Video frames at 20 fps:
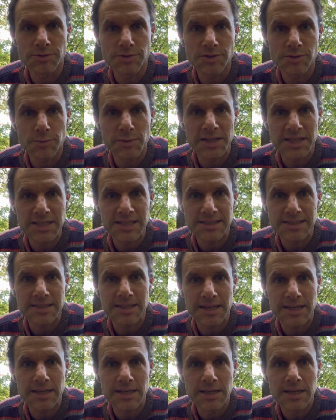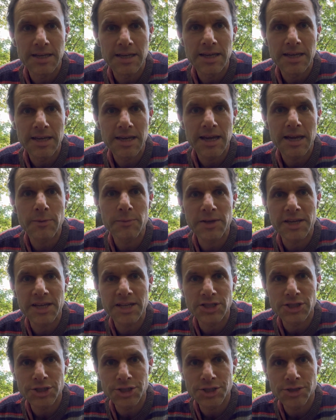witnessing. And we
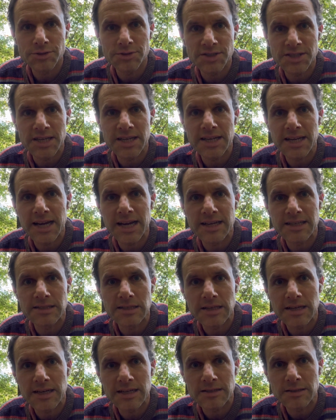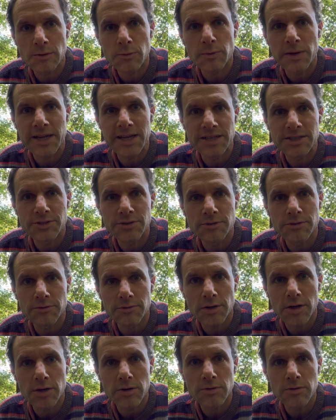can choose it as a way to
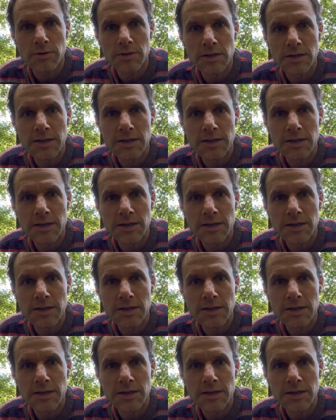grow.